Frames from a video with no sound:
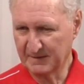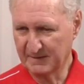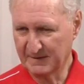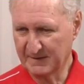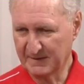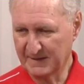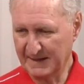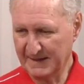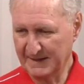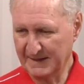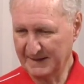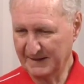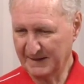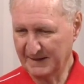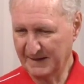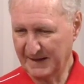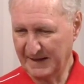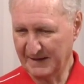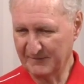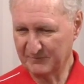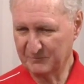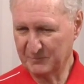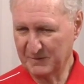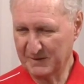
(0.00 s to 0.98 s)
they
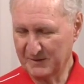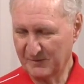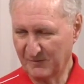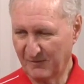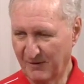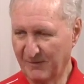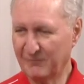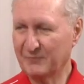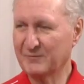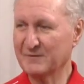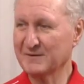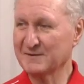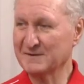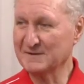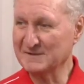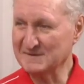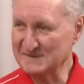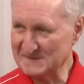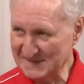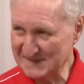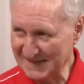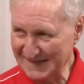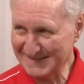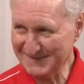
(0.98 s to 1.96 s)
have been offered an
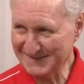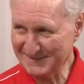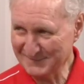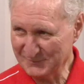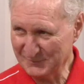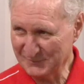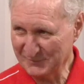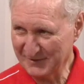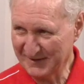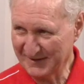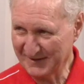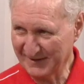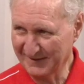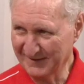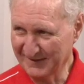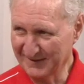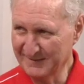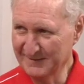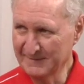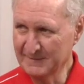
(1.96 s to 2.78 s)
incentive already